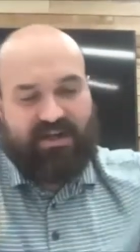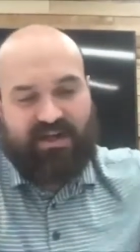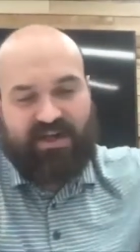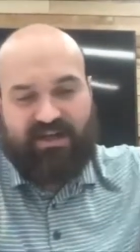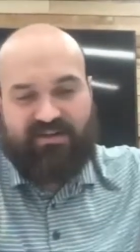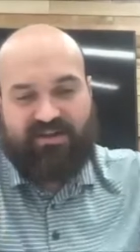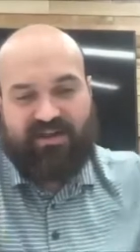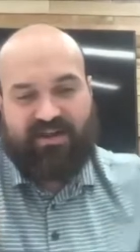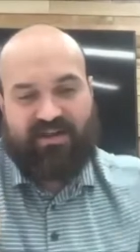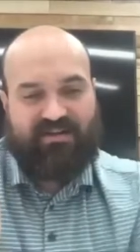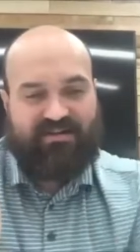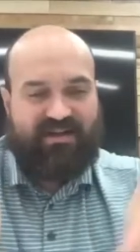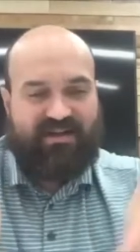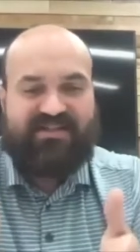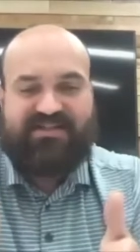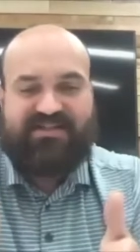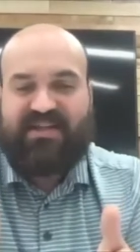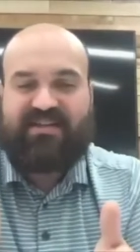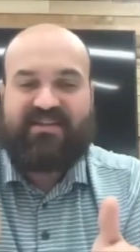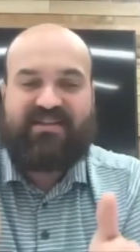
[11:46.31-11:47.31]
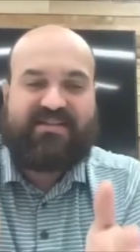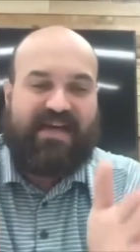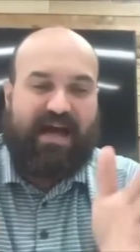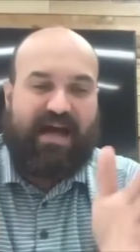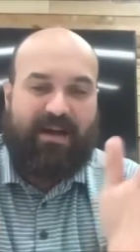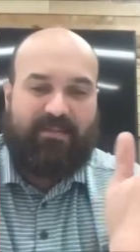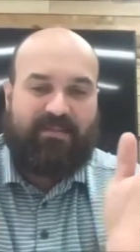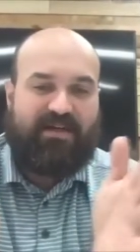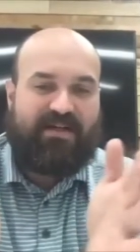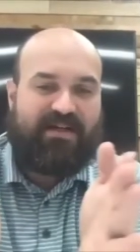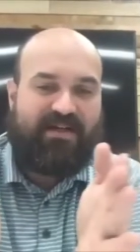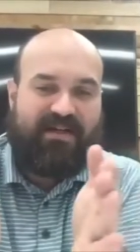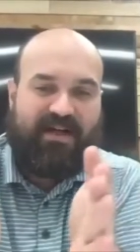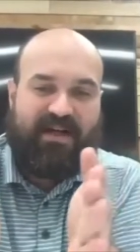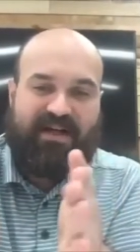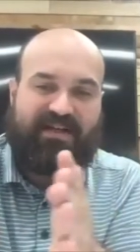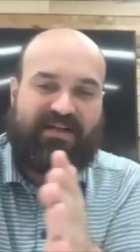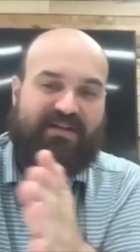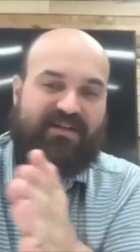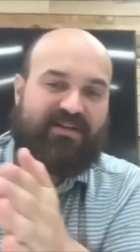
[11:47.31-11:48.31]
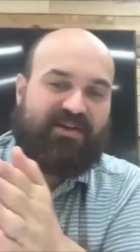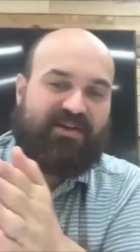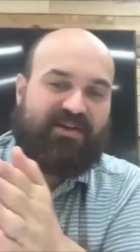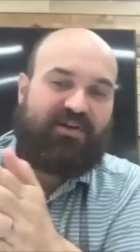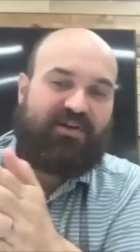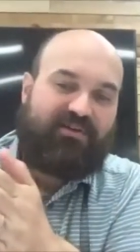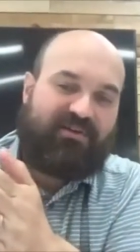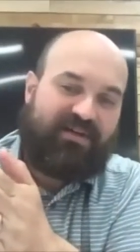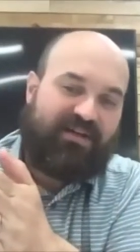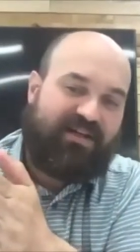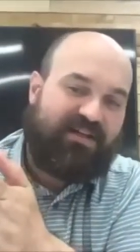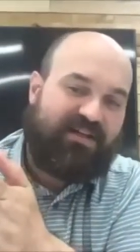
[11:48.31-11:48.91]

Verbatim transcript: And then things like this happen and I can go.